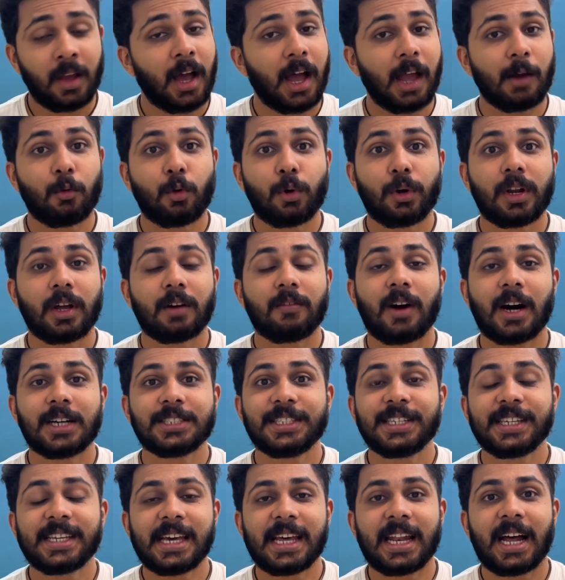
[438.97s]
I would love
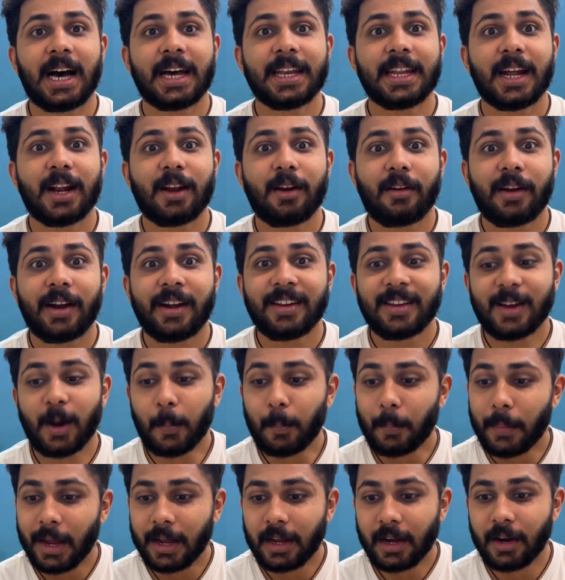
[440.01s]
Ajinkya Rahane one hundred,
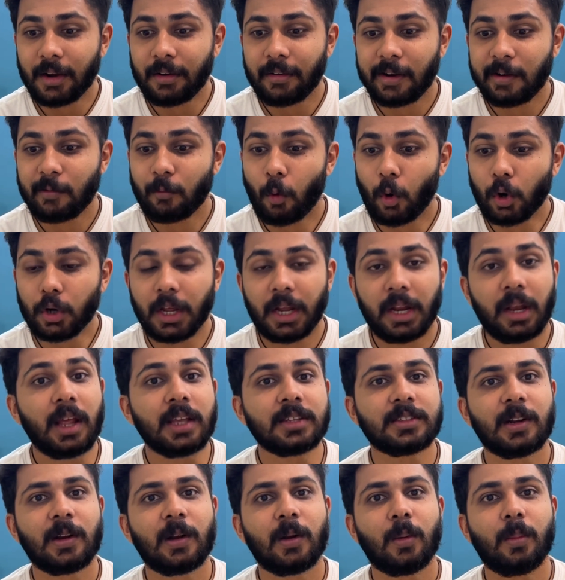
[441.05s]
comeback one hundred, water
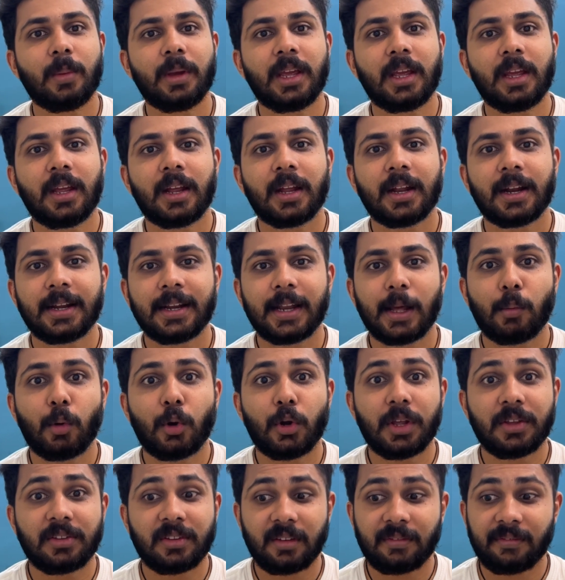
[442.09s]
innings it will be, W
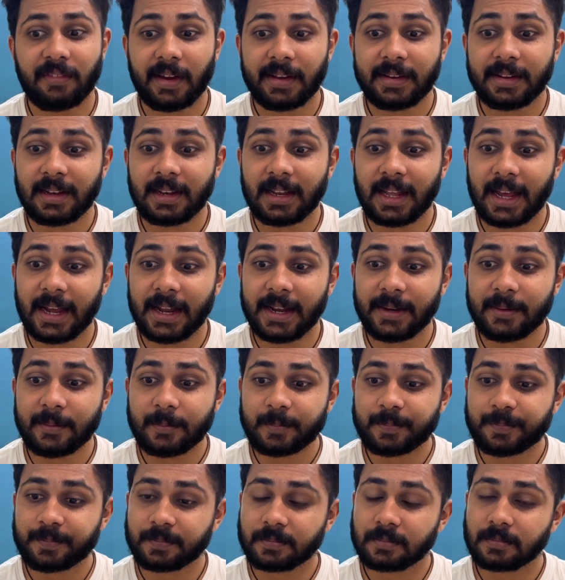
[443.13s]
T C final. And
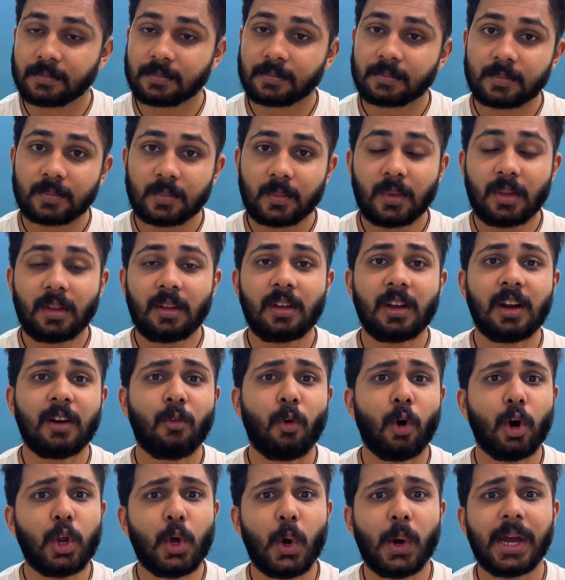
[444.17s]

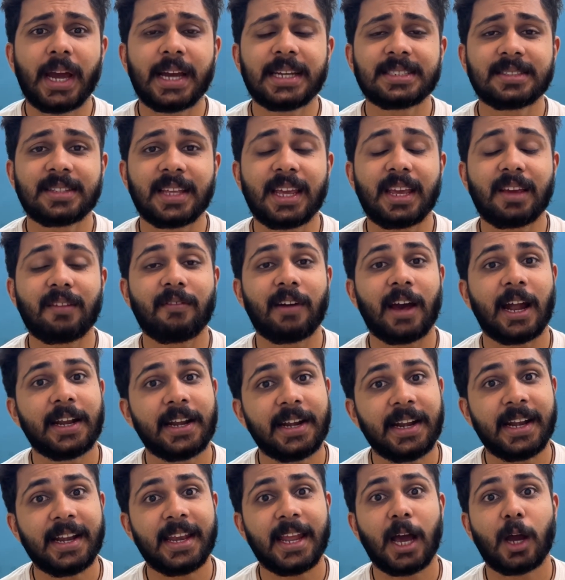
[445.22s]
what do you guys think? Where
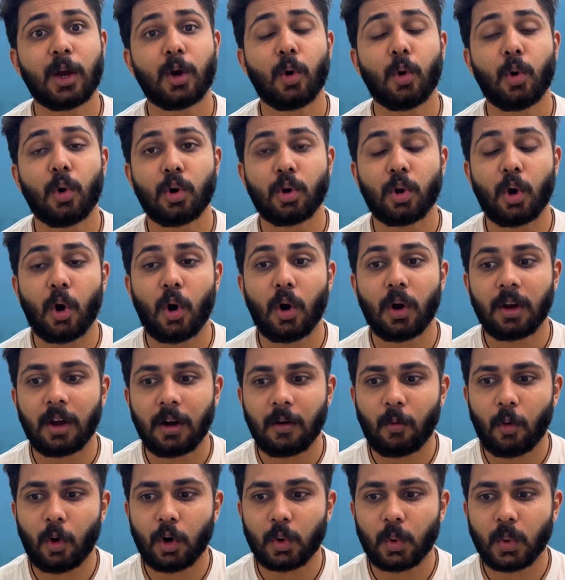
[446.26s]
did India go wrong, or
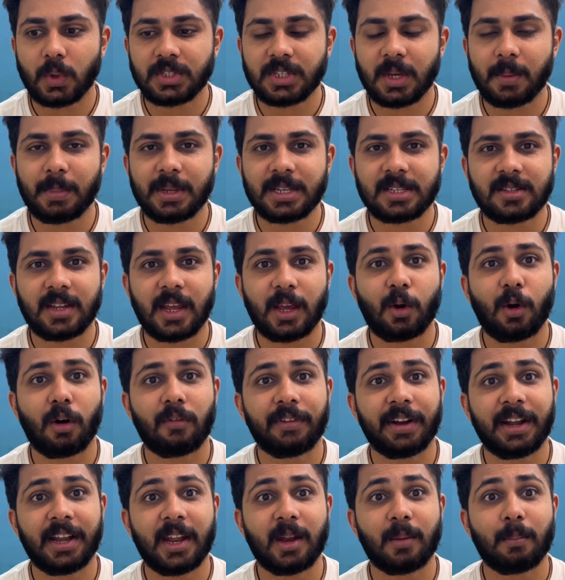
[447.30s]
what was the mistake
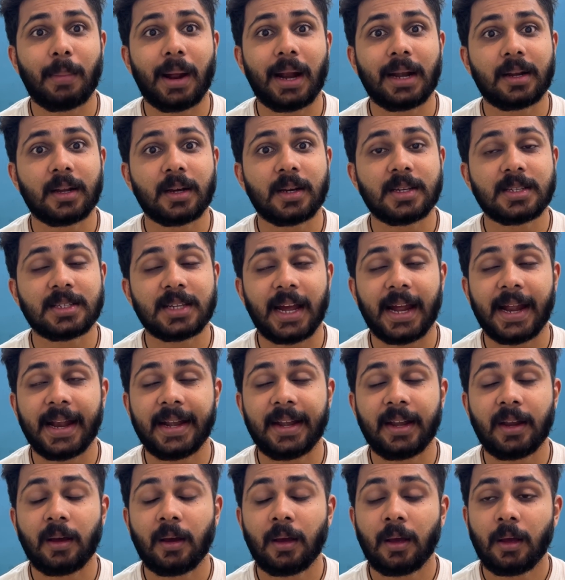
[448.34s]
of Indian batters,
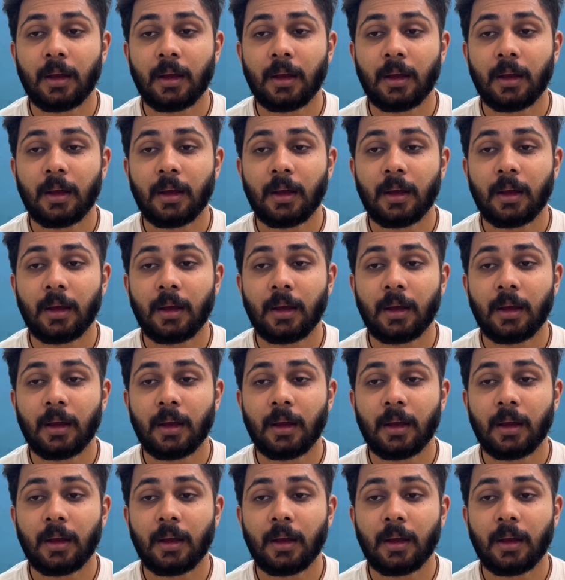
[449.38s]
and